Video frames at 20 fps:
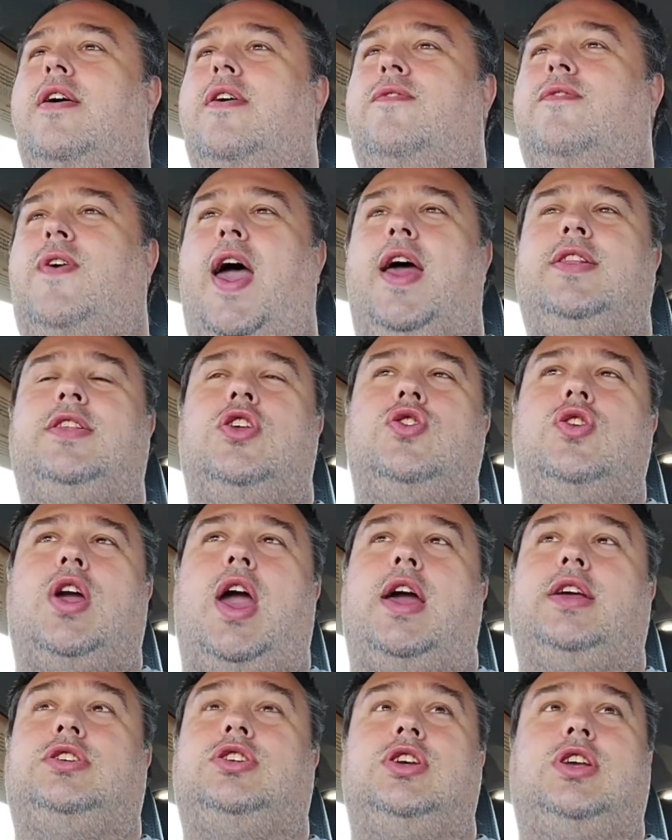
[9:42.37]
then you
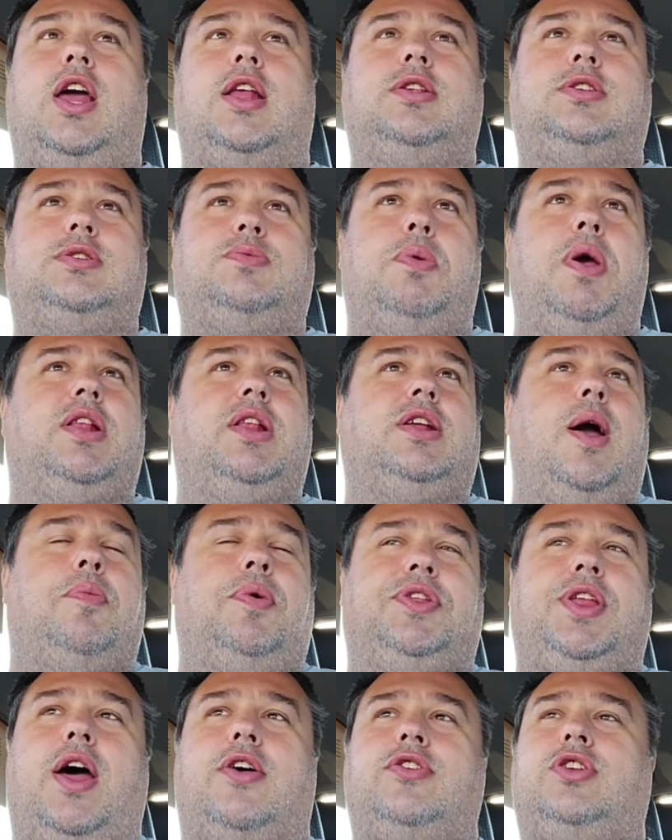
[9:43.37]
actually can spend a couple
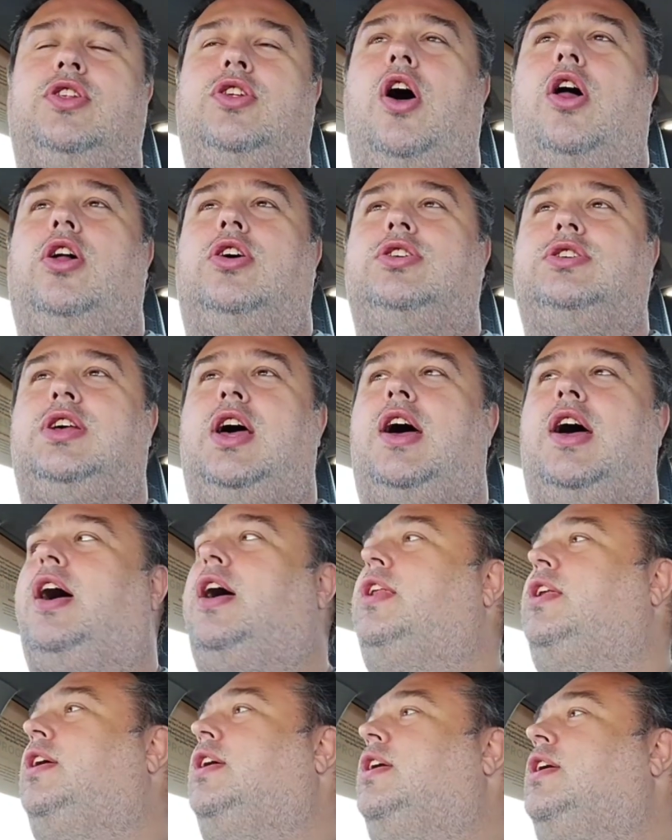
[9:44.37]
$1,000s
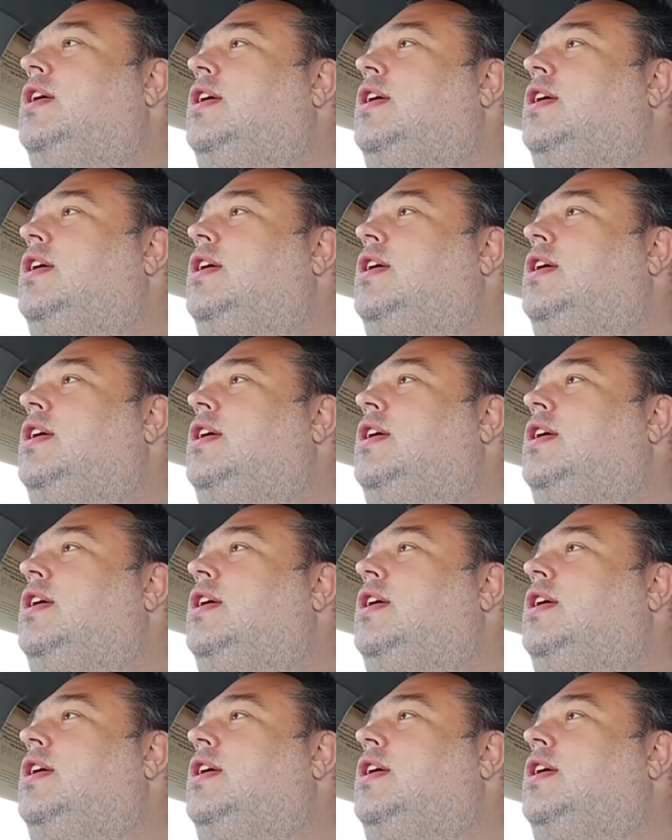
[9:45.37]
on